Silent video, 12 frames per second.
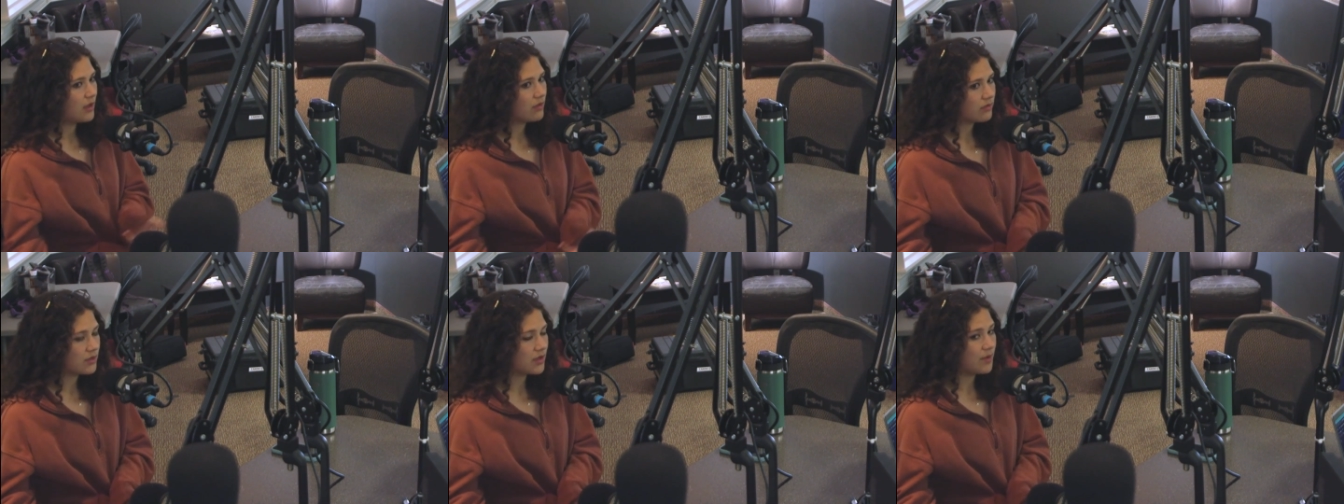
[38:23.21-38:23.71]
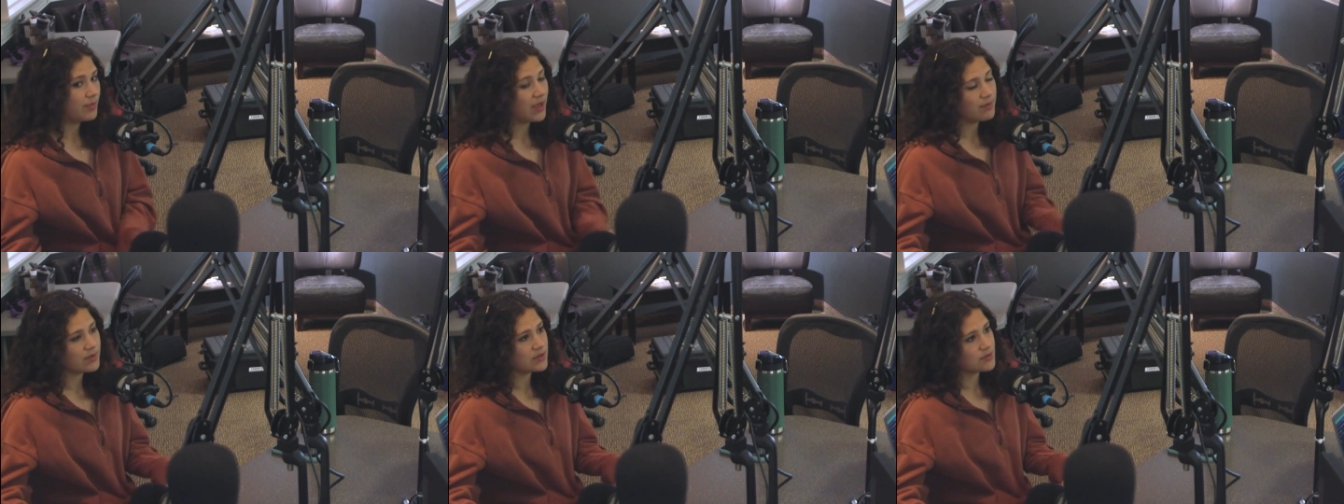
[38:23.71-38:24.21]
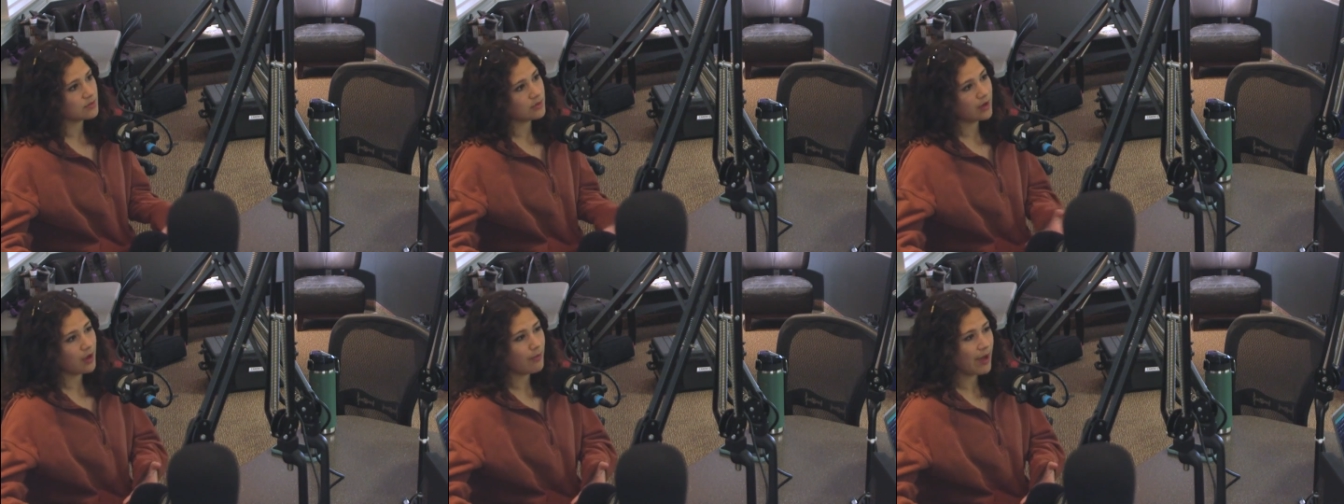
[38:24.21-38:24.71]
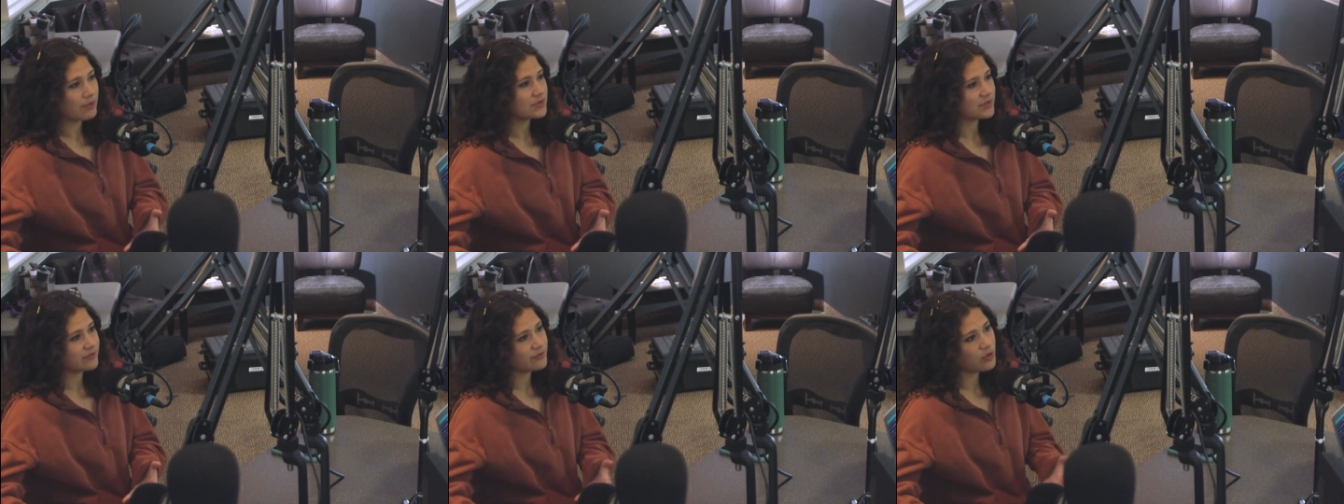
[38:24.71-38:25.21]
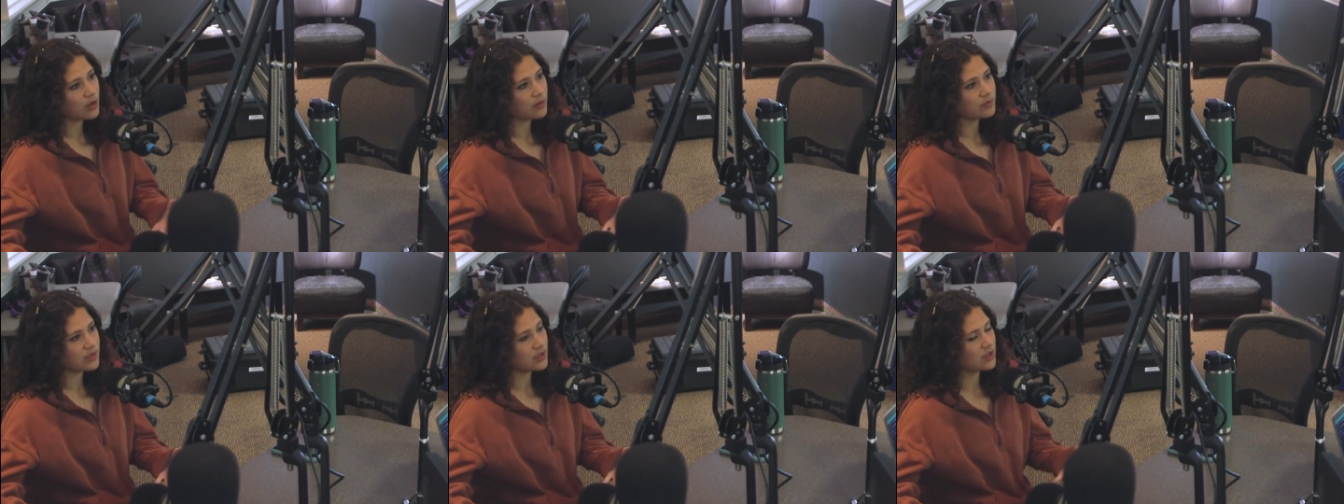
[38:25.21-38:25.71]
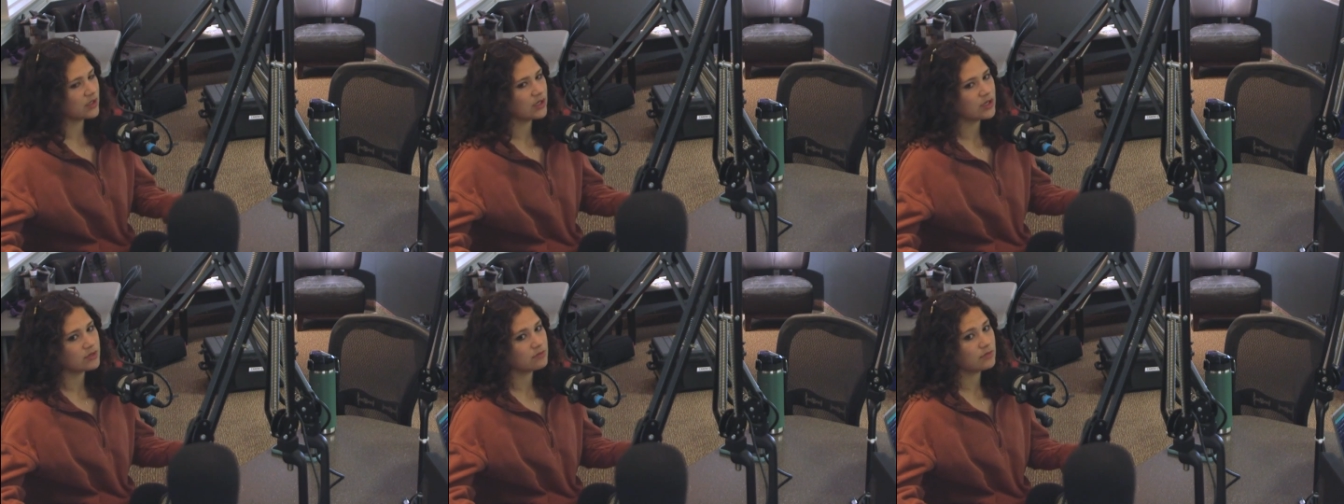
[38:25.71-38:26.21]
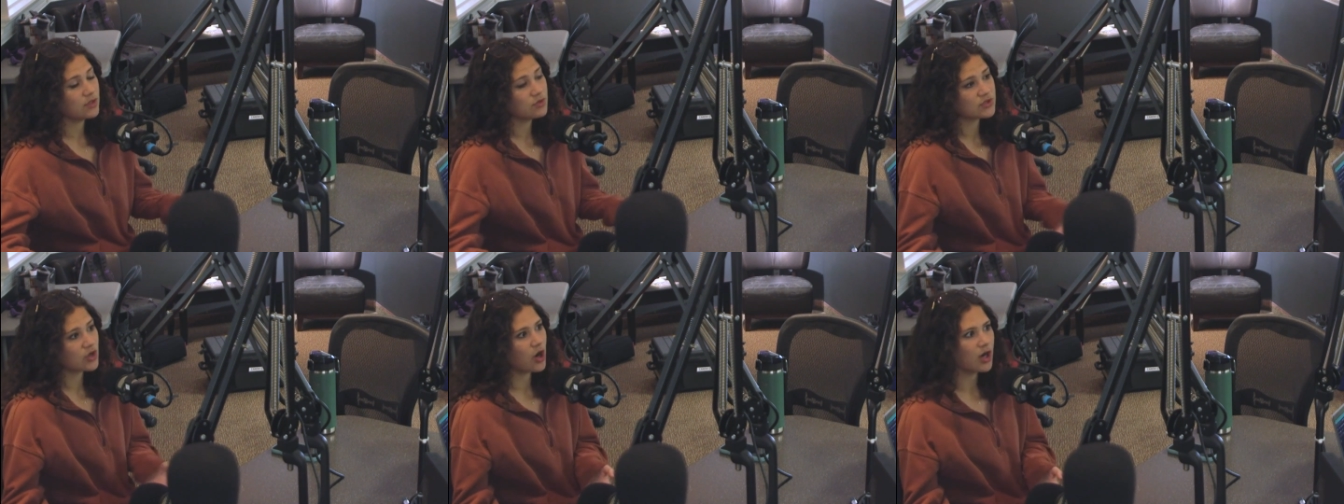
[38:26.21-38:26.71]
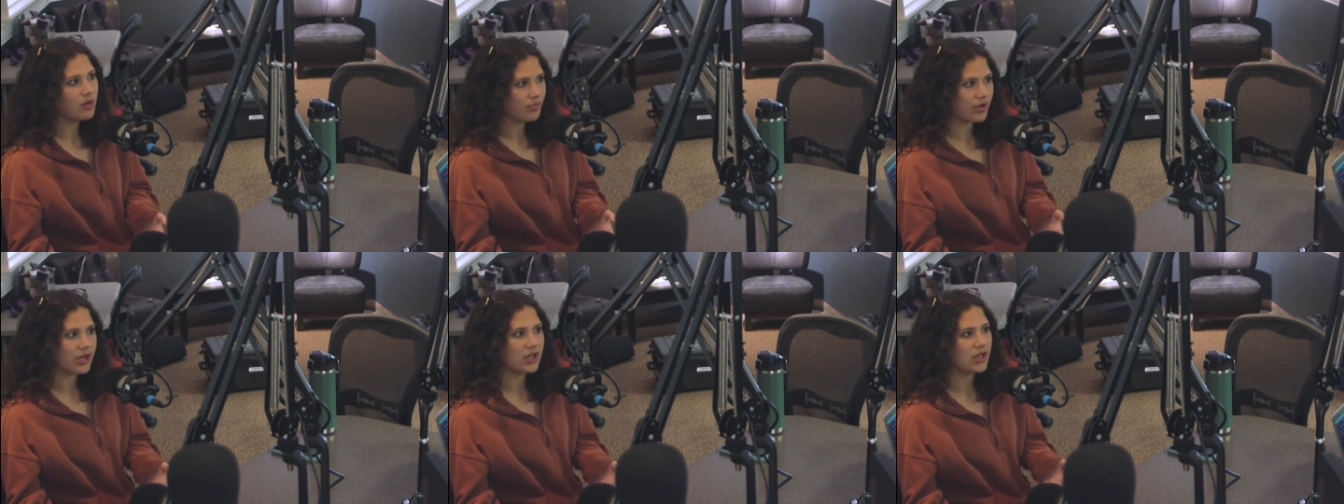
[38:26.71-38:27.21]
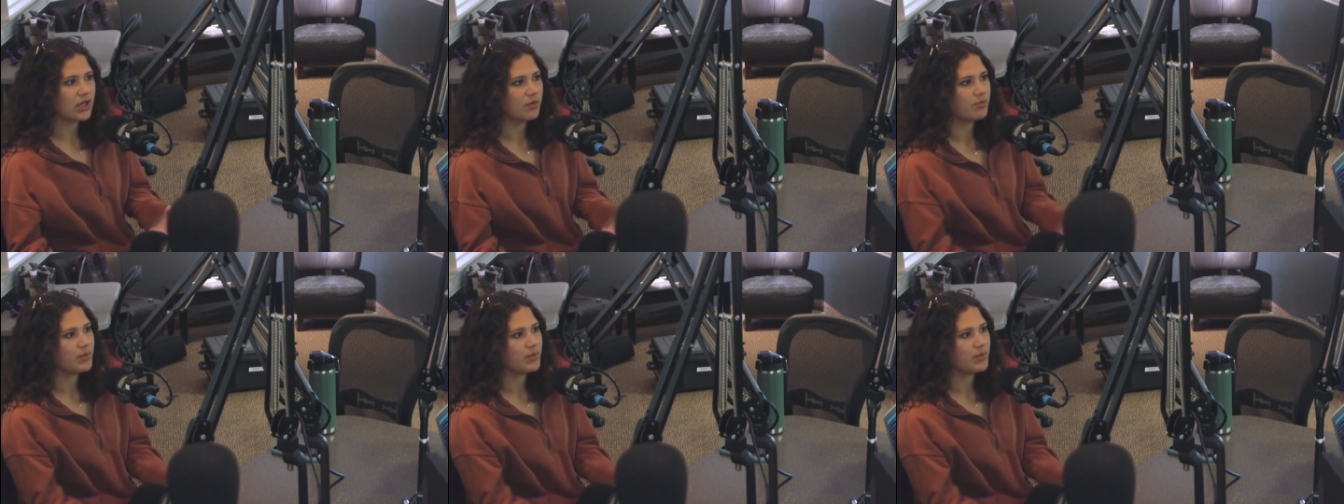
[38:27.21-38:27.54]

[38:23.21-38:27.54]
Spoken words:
the babies would come out deformed, and it was heartbreaking.